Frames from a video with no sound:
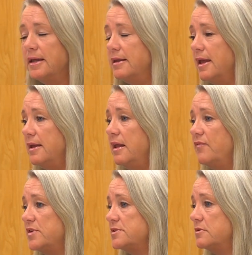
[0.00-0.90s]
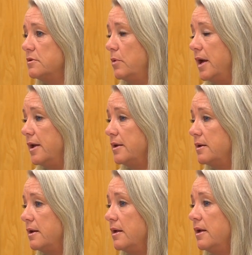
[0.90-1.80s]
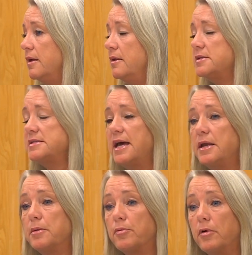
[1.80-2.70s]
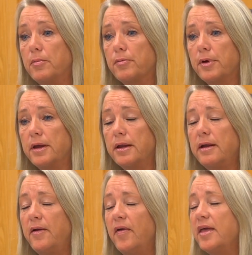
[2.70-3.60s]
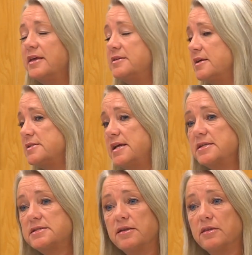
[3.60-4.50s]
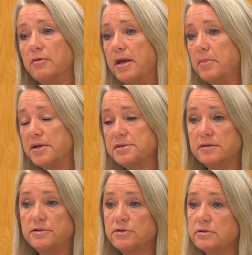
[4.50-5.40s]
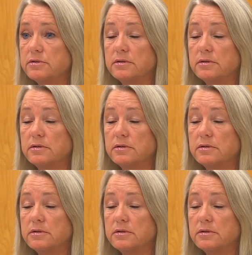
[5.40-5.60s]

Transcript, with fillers: in any physical way. It is not appropriate. It does not send the right message.